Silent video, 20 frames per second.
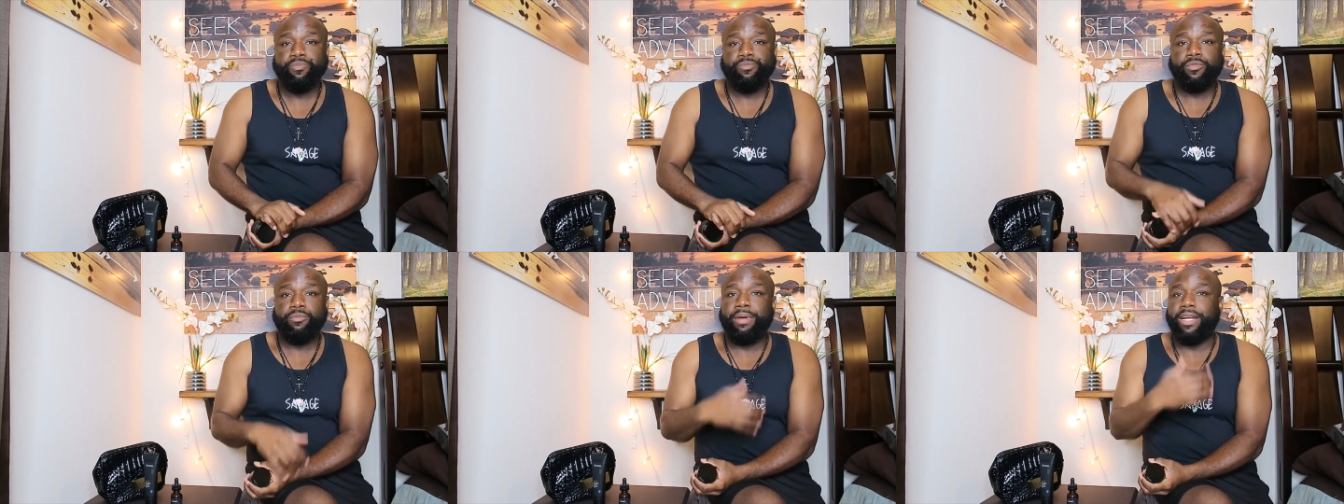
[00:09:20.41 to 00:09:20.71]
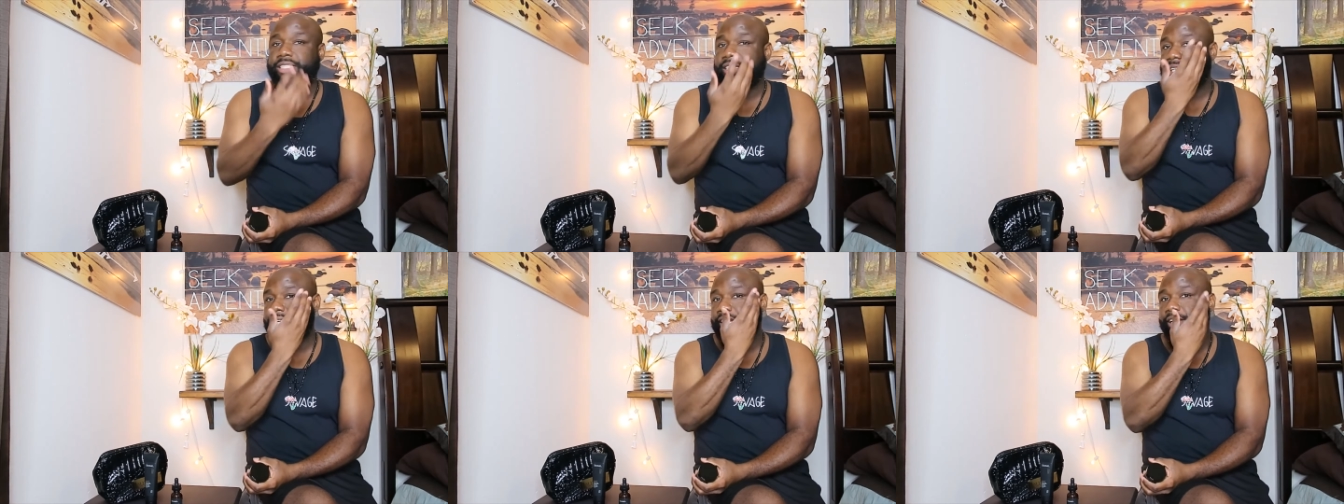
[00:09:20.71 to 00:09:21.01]
My
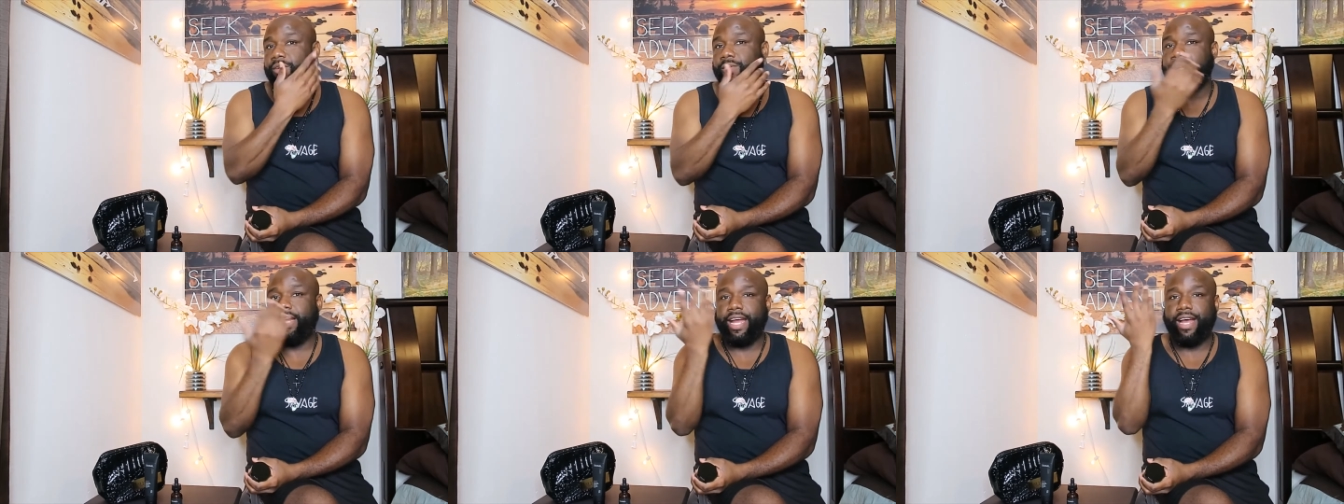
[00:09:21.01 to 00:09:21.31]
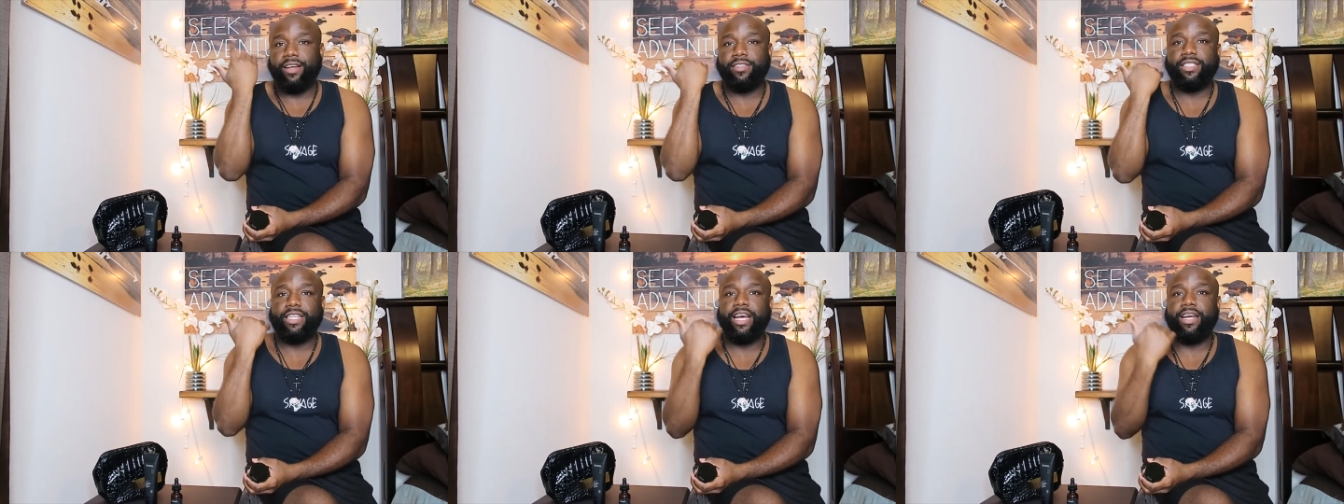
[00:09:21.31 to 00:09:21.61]
skin on the
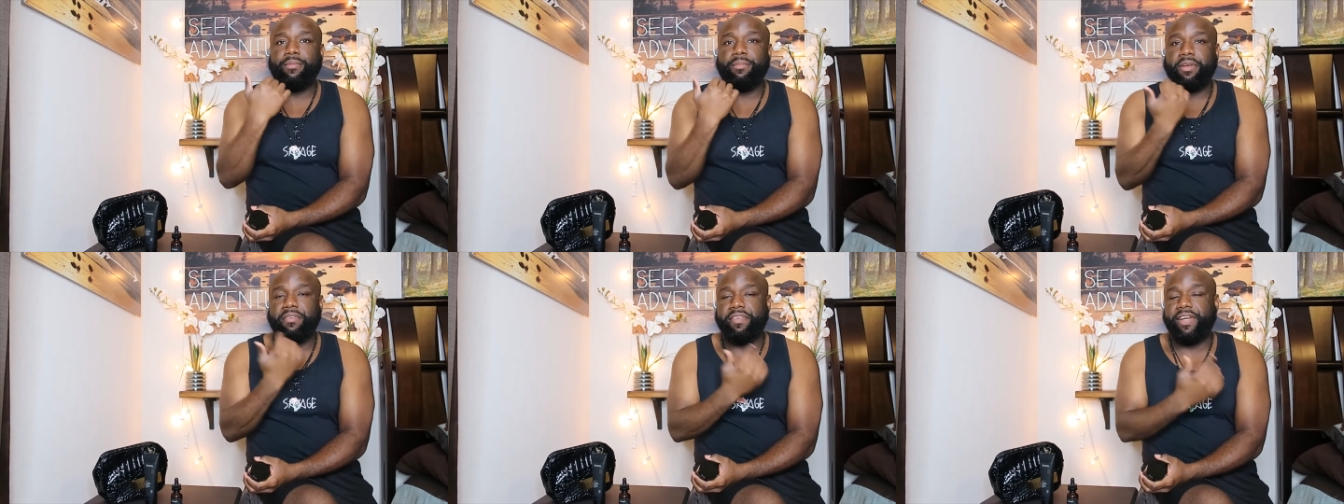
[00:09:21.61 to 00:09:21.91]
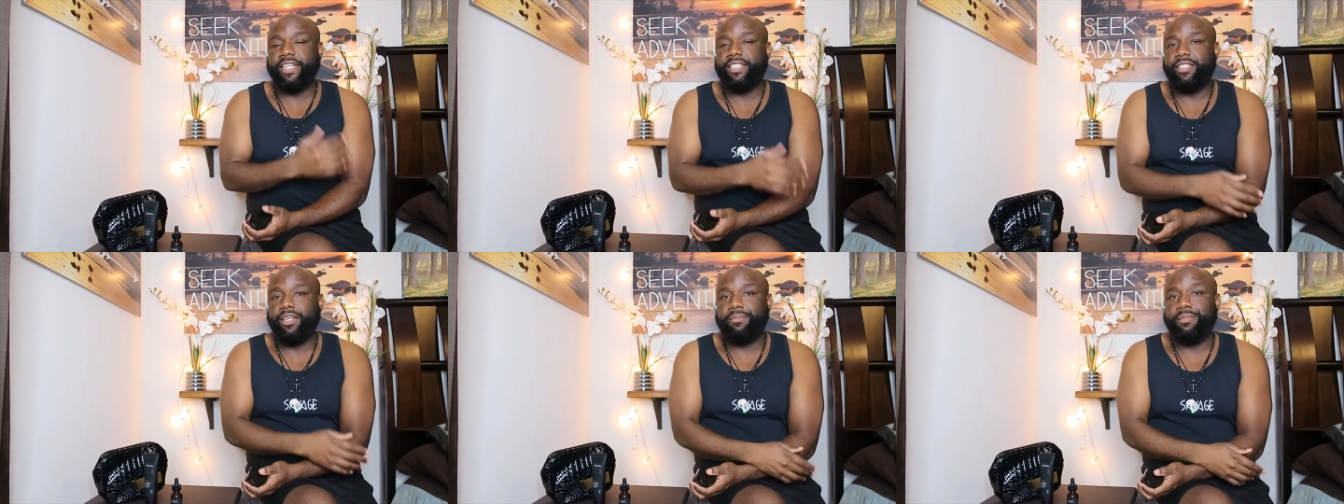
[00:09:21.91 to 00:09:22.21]
outside of my
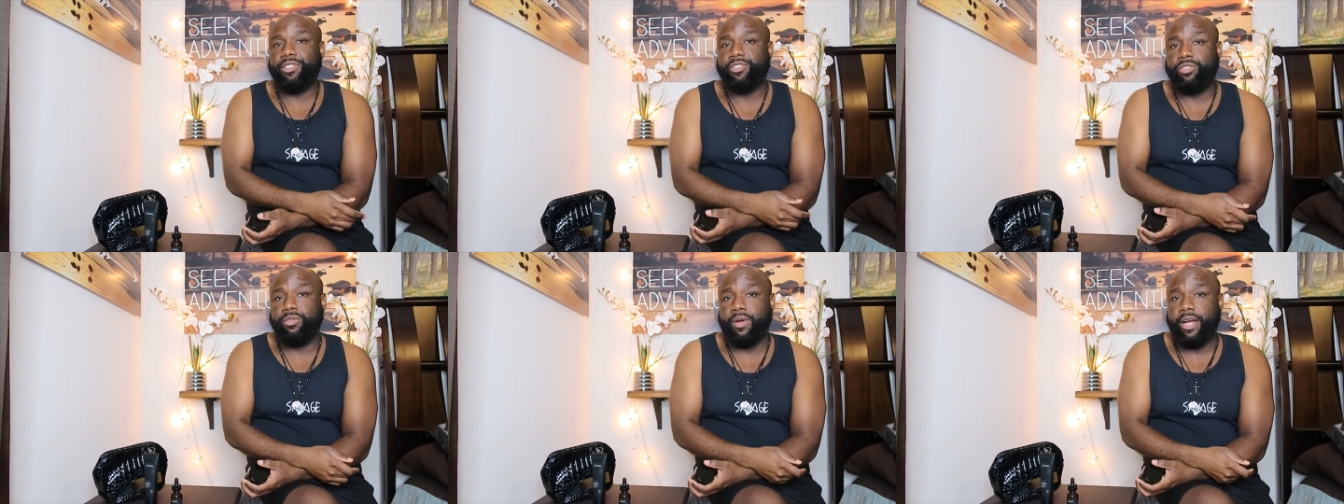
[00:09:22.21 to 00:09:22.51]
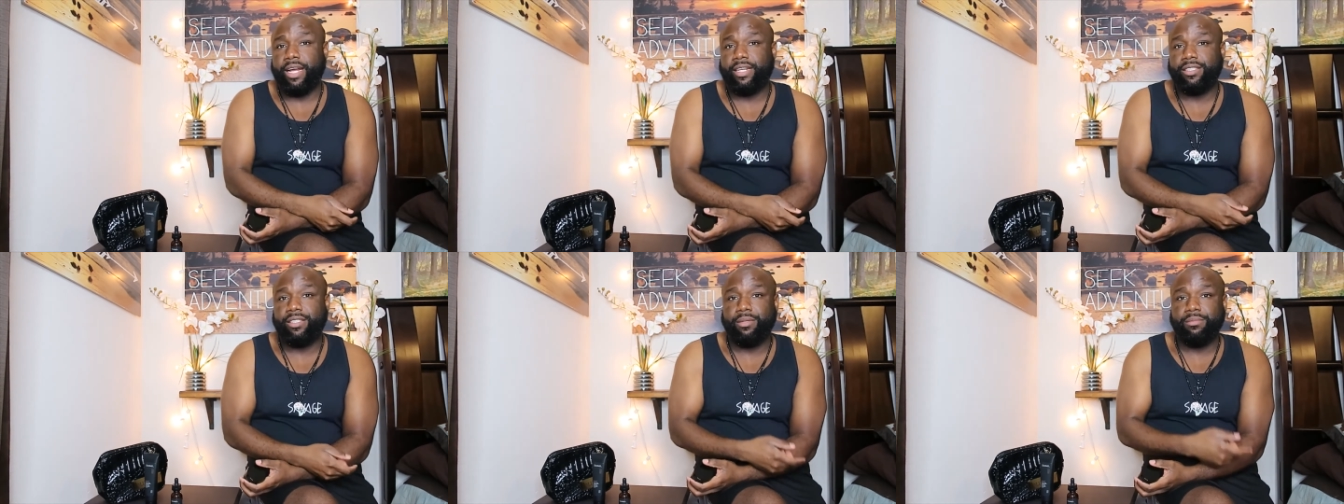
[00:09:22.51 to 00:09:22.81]
face can be
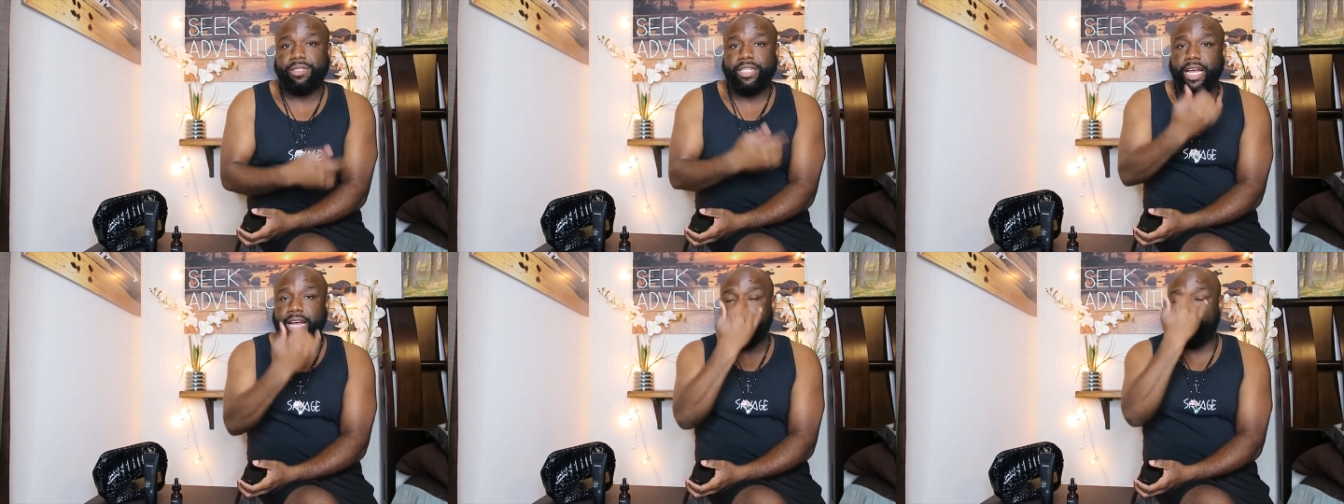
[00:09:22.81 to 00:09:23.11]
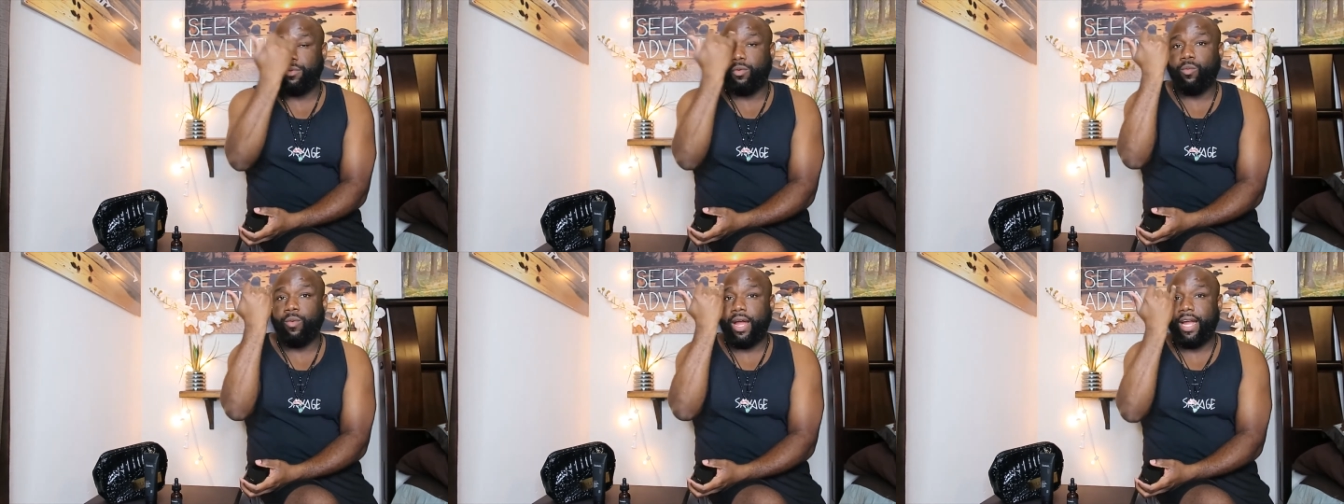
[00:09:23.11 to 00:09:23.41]
dry sometimes,
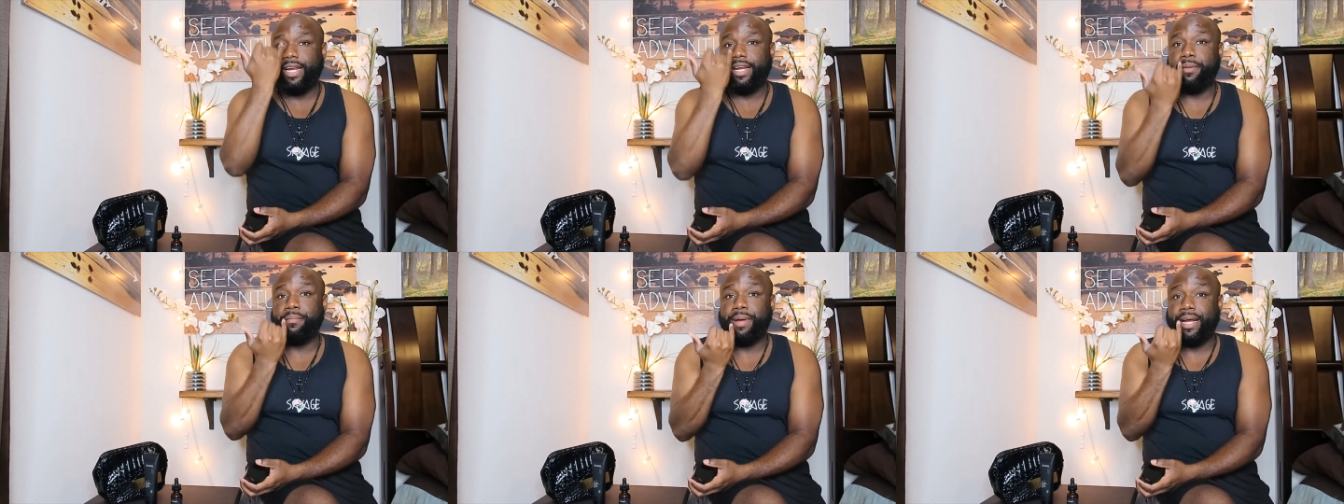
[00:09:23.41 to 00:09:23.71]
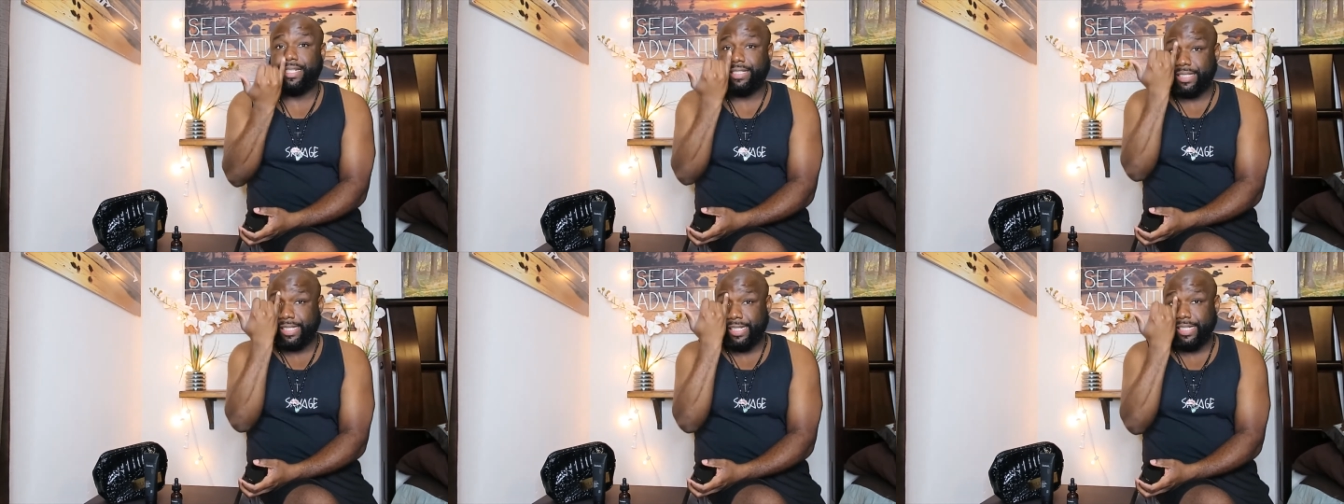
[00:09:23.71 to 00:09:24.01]
but right in
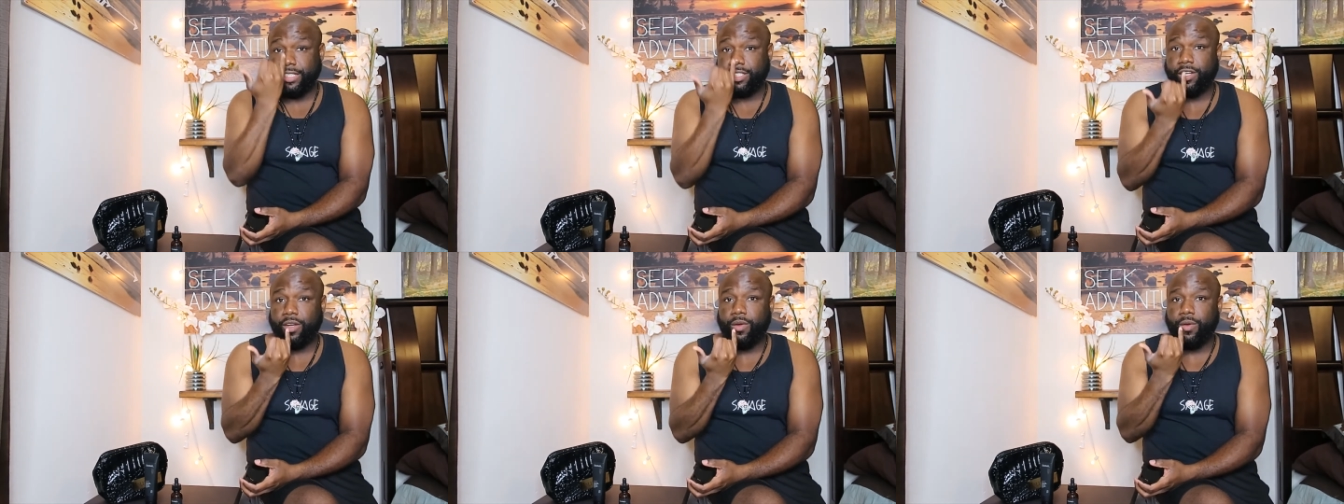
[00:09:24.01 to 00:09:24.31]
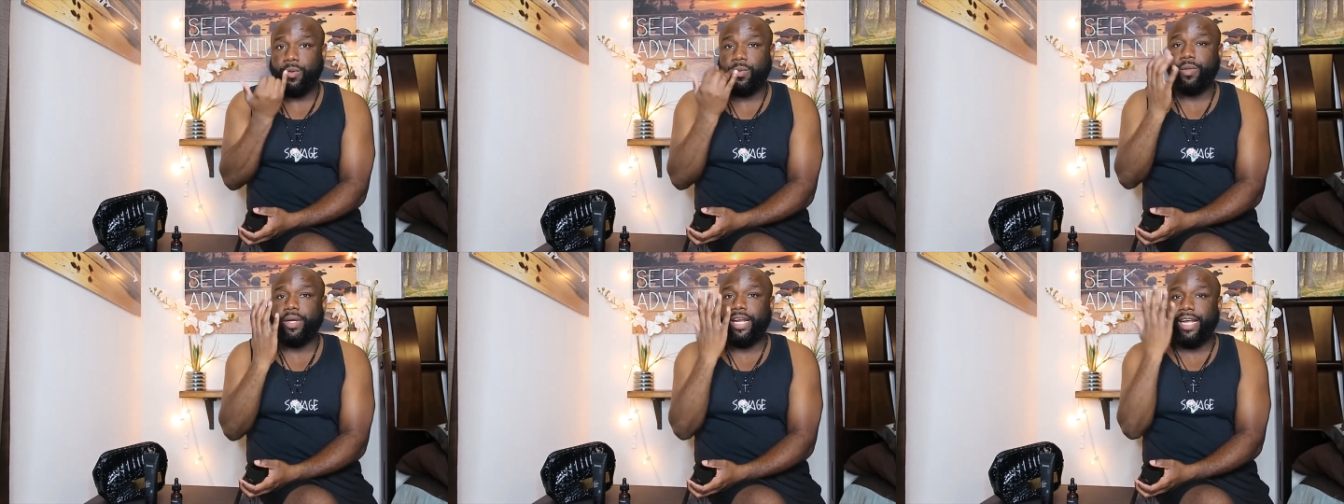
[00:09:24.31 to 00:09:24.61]
my T-zone,